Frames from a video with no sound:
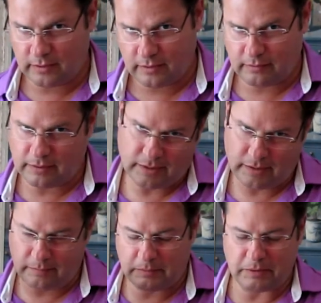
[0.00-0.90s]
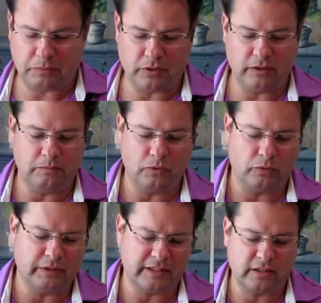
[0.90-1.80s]
Maybe I put a little more.
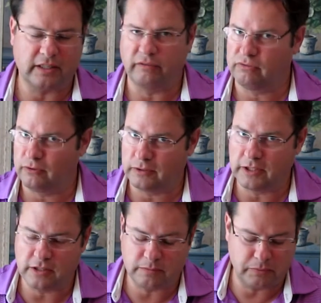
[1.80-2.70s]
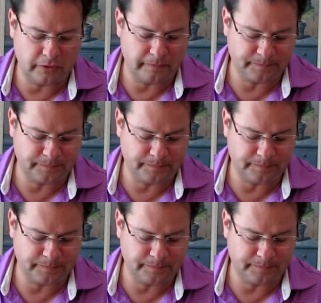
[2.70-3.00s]
That's like a full teaspoon.